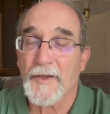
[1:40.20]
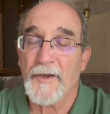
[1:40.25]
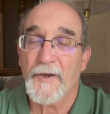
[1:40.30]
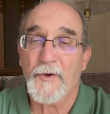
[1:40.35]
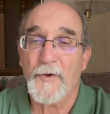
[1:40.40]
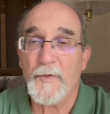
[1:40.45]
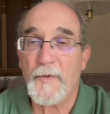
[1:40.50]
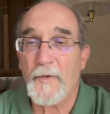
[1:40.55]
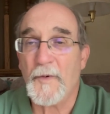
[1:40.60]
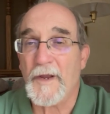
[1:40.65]

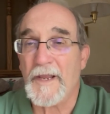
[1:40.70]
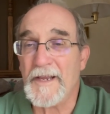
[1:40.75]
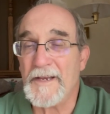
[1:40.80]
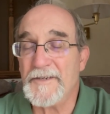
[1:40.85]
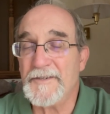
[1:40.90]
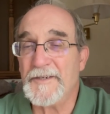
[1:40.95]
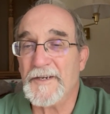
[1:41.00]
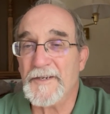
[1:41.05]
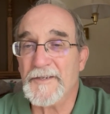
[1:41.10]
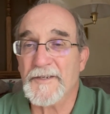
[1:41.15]
who
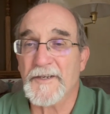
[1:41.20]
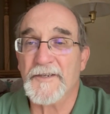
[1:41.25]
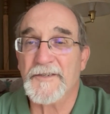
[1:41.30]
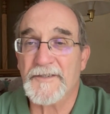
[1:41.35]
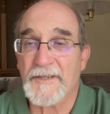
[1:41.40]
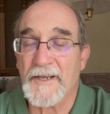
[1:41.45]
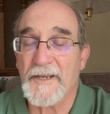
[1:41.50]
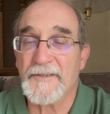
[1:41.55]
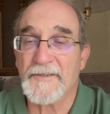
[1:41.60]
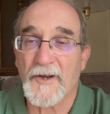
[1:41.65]
in
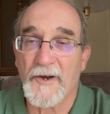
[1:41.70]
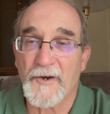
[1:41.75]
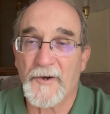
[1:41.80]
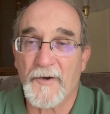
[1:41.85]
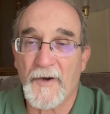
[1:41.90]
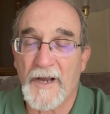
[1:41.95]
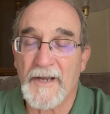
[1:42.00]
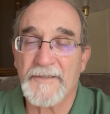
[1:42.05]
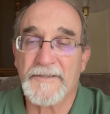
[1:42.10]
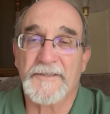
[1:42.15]
Jesus is our
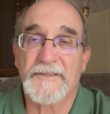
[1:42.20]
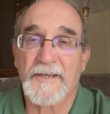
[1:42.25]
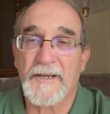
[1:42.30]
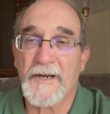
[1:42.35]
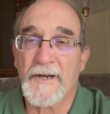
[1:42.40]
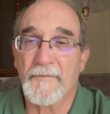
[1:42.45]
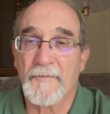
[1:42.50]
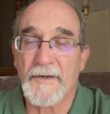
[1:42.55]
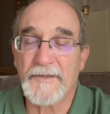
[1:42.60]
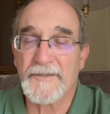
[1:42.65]
Christ
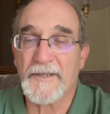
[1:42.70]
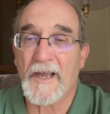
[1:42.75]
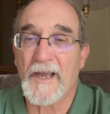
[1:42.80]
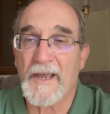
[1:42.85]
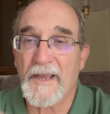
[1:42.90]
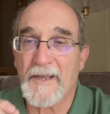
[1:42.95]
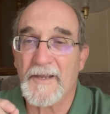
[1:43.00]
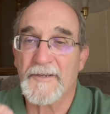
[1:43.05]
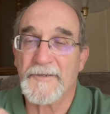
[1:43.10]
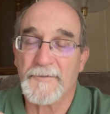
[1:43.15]
and our
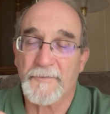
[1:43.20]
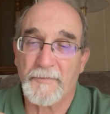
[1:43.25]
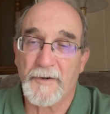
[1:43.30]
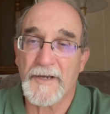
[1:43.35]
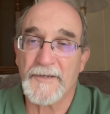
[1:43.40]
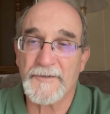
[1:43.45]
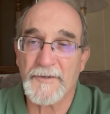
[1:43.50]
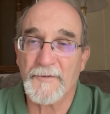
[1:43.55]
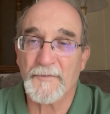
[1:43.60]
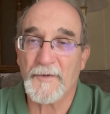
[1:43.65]
Messiah, is
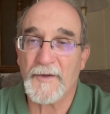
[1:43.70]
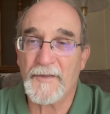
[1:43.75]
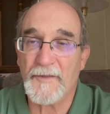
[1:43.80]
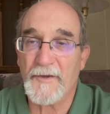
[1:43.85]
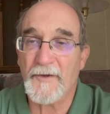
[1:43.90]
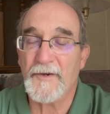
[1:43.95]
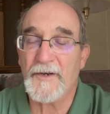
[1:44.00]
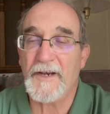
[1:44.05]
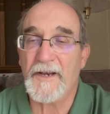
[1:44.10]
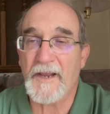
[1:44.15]
present with
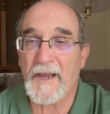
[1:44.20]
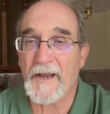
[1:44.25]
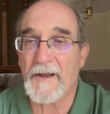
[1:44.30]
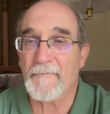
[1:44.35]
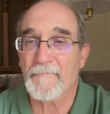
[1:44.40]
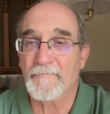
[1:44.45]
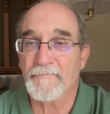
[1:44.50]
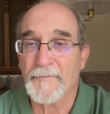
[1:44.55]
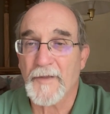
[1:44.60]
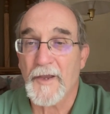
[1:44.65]
you today.
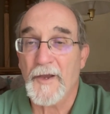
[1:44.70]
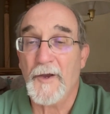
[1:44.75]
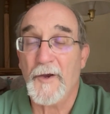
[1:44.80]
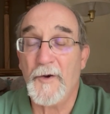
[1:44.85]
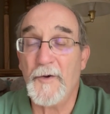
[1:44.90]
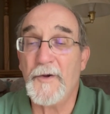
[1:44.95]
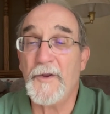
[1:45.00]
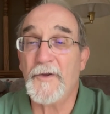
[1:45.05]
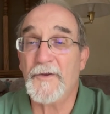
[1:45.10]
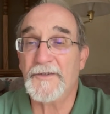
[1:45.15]

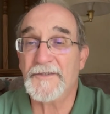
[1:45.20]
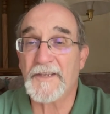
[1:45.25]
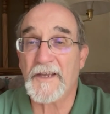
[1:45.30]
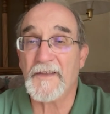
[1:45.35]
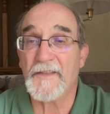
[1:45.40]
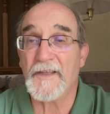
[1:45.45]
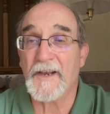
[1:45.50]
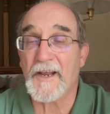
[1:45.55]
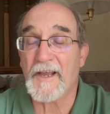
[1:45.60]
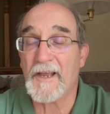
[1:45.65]
Who do you
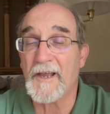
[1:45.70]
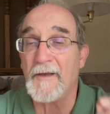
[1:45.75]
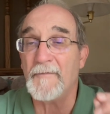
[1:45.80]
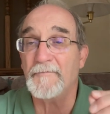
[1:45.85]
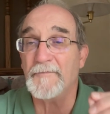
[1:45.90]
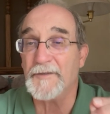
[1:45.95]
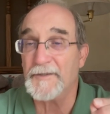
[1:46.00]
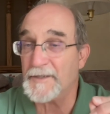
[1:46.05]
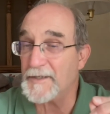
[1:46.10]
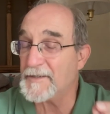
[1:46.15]
say that I
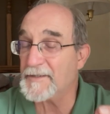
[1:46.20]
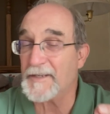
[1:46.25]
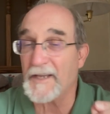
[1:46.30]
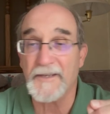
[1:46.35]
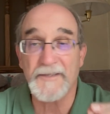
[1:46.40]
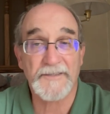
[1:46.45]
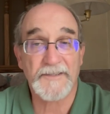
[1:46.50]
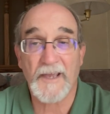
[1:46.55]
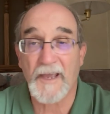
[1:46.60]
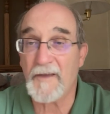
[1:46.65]
am? Just say
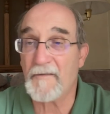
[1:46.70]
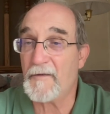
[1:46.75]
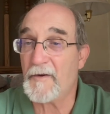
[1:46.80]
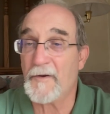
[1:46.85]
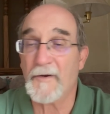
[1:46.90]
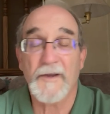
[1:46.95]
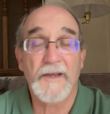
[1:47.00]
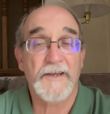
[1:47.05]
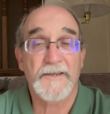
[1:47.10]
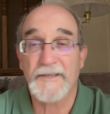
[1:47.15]

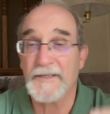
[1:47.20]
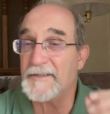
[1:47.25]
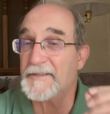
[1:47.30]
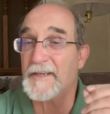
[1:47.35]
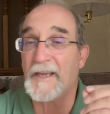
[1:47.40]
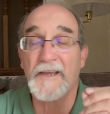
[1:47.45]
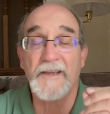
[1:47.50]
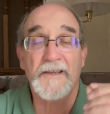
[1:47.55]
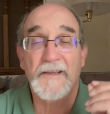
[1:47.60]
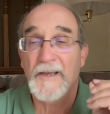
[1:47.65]
Savior. Just
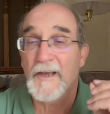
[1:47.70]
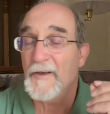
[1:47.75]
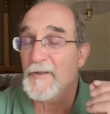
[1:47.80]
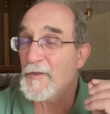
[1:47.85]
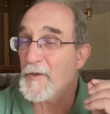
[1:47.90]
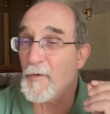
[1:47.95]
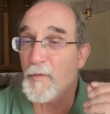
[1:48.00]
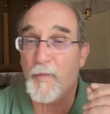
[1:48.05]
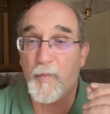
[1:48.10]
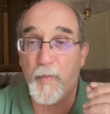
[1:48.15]
say
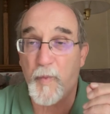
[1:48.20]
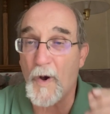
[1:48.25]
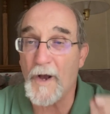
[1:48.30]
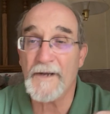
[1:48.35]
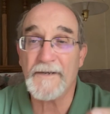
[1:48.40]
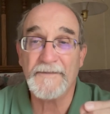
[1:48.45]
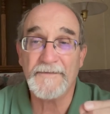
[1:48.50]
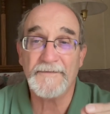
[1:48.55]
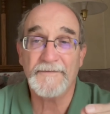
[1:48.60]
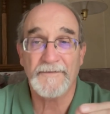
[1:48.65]
the
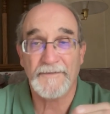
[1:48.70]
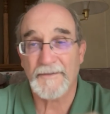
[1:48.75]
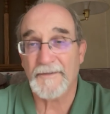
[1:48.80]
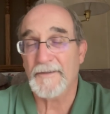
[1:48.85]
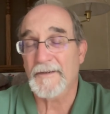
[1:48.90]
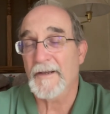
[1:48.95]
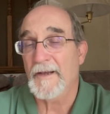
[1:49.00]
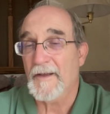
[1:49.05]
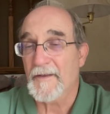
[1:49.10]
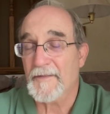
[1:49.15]
one
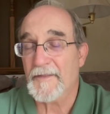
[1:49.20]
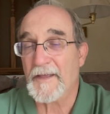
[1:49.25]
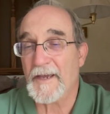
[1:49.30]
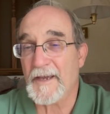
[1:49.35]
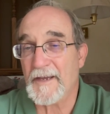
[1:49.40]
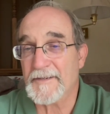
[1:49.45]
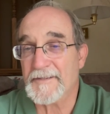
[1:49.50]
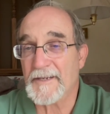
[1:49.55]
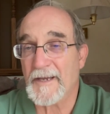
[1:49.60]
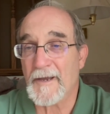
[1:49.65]

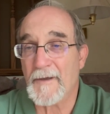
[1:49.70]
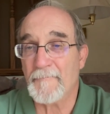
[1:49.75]
that